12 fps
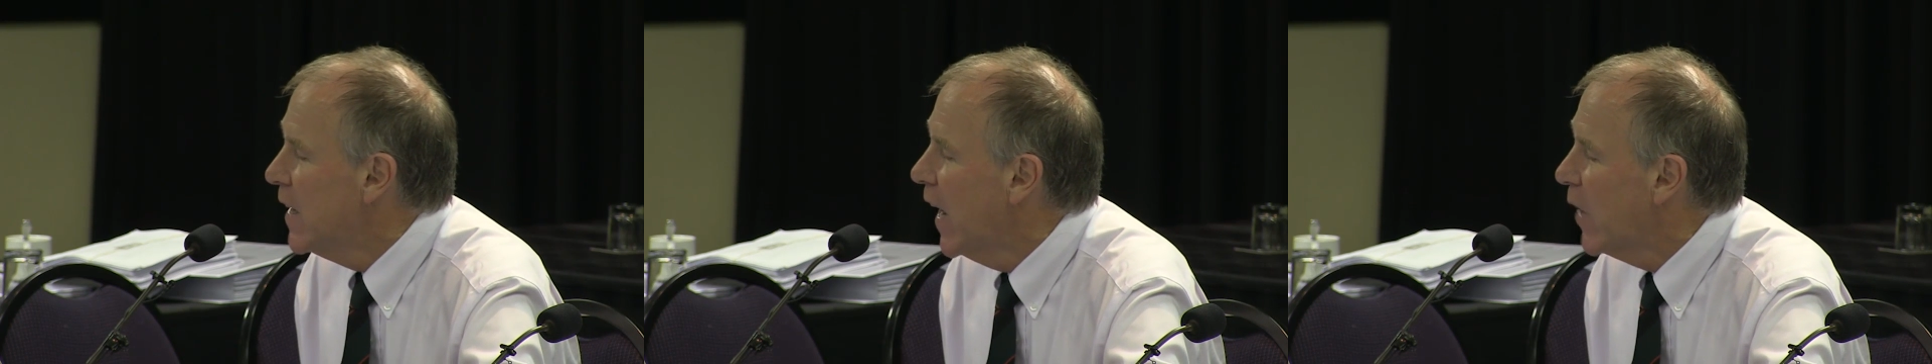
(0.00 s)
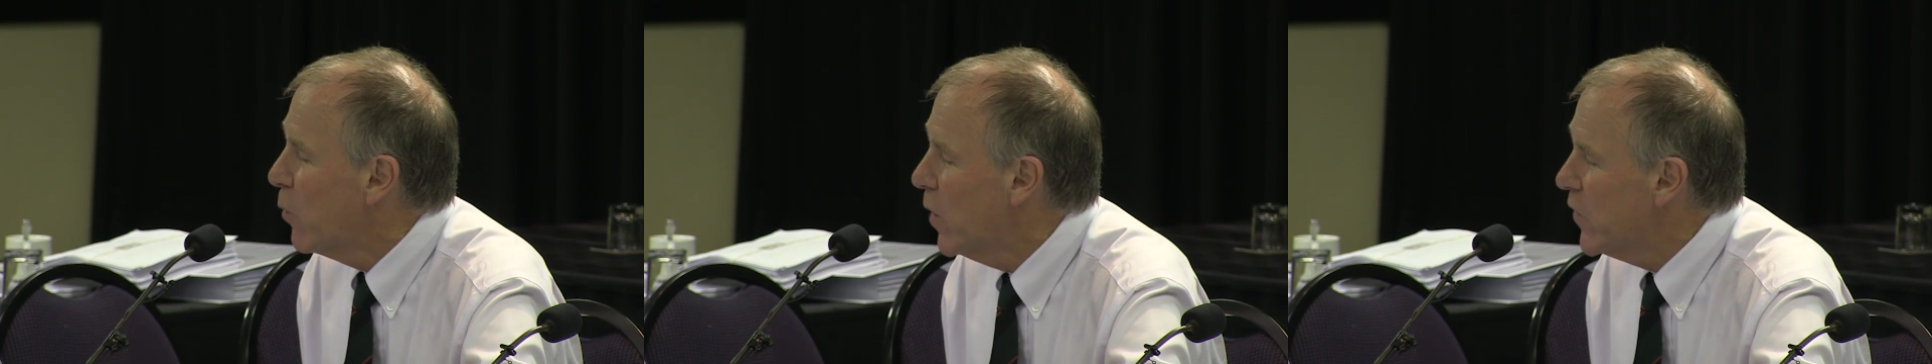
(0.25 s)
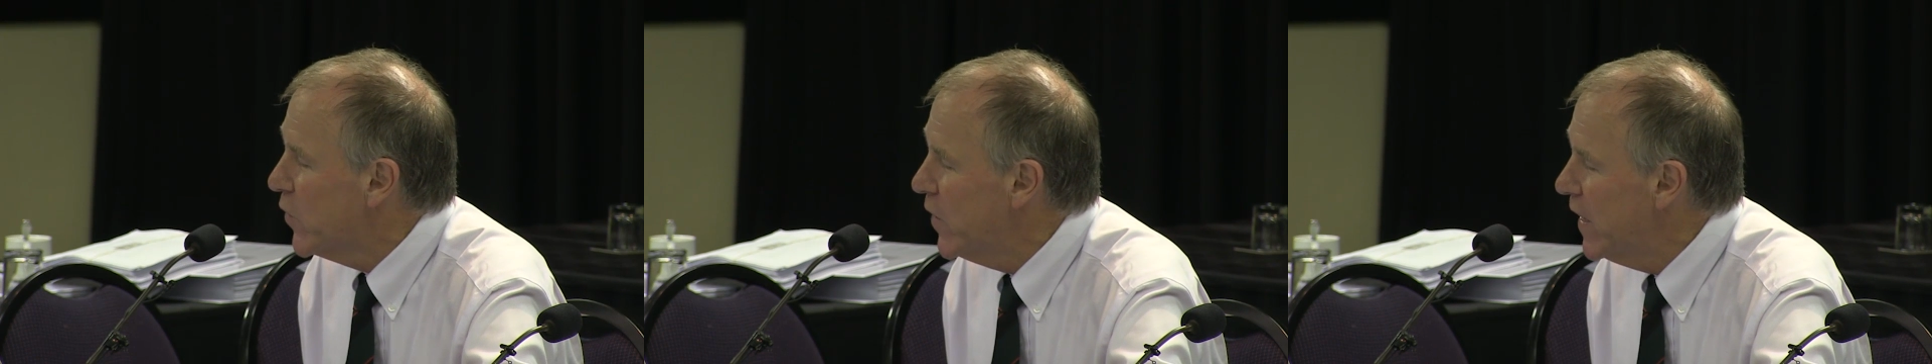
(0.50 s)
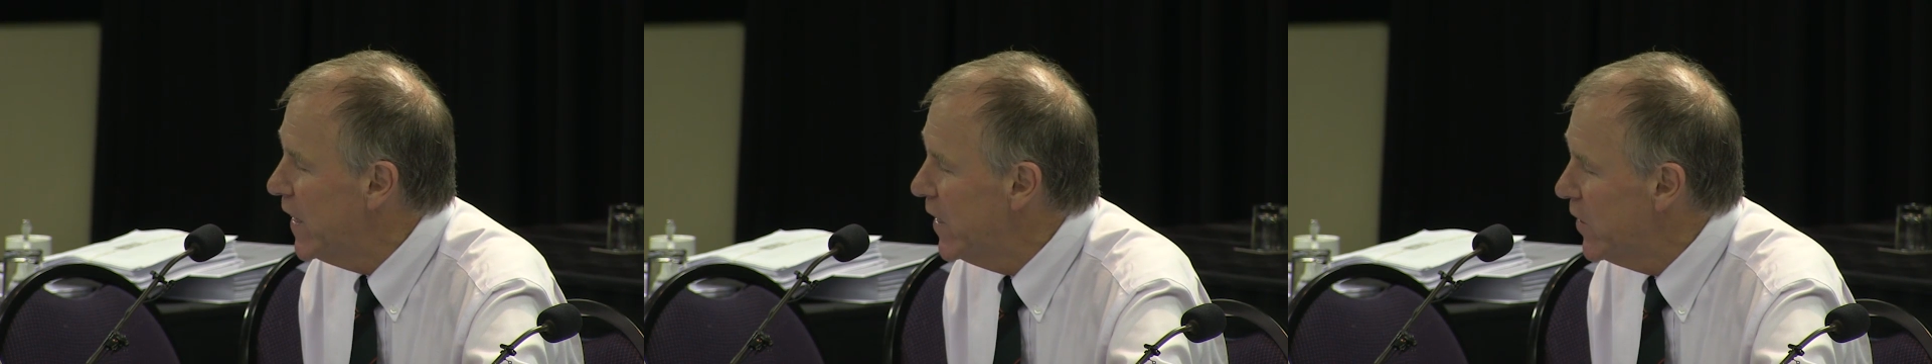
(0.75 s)
And what's
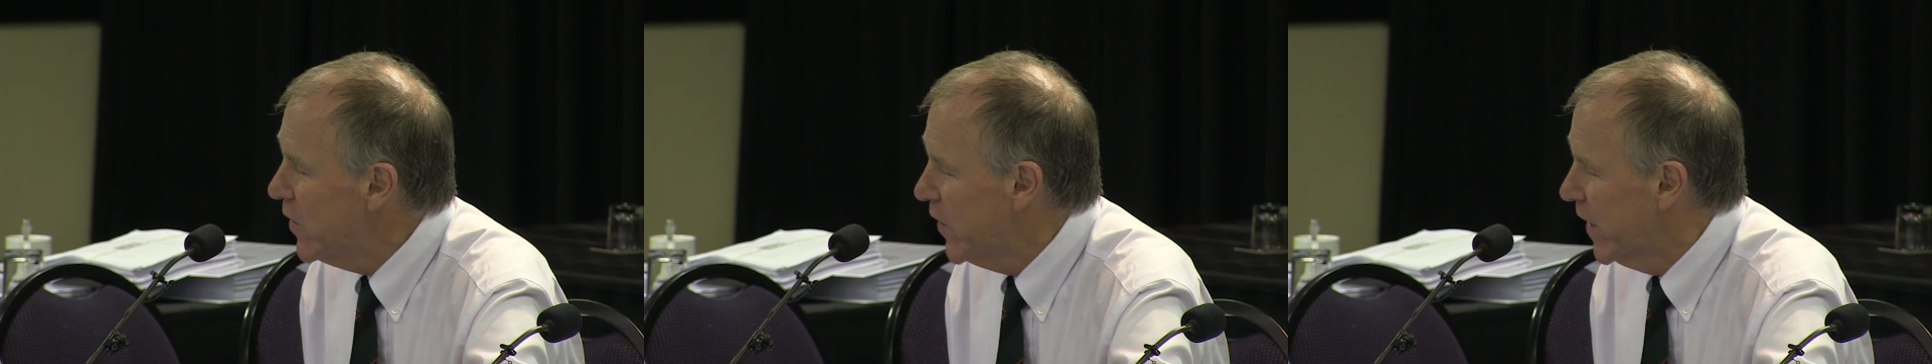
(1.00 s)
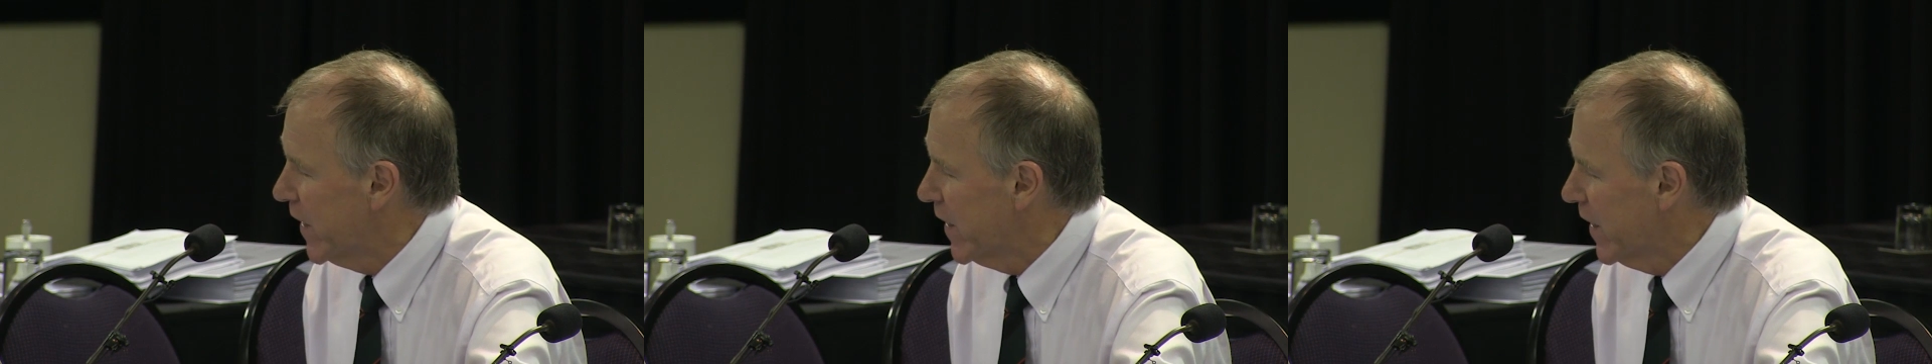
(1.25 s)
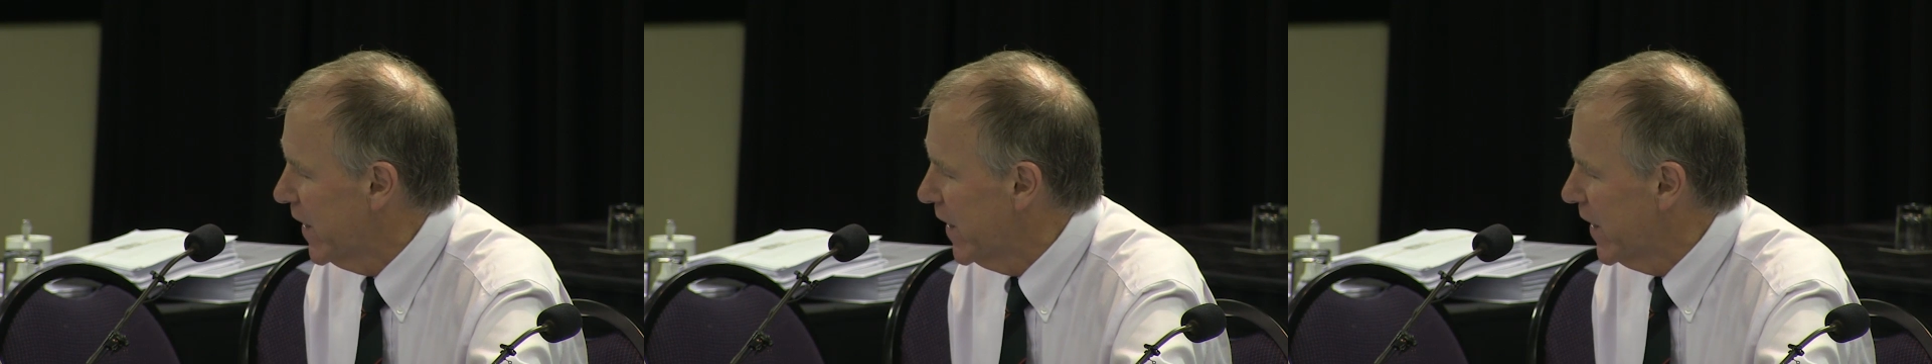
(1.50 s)
really interesting